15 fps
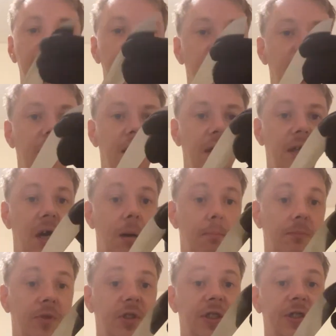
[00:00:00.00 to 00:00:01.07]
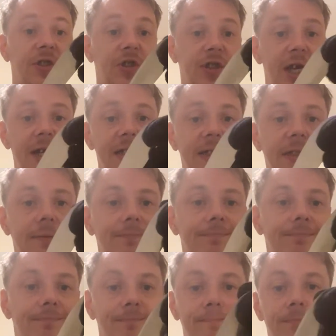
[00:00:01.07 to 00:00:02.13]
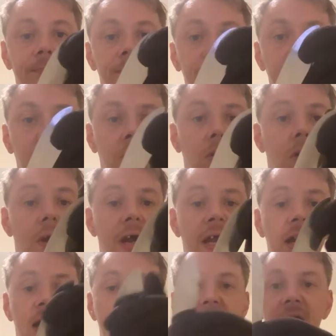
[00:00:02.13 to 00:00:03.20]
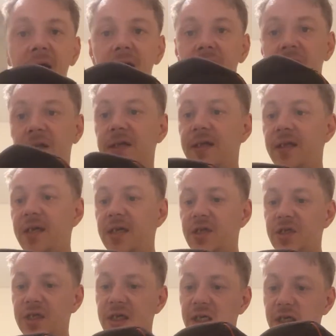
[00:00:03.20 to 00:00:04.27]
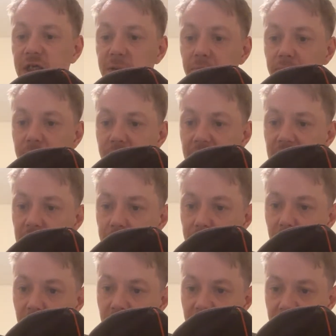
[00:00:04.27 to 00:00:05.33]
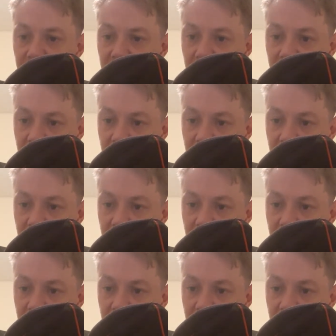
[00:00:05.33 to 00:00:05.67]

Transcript: It comes in a set, all right, and this is made by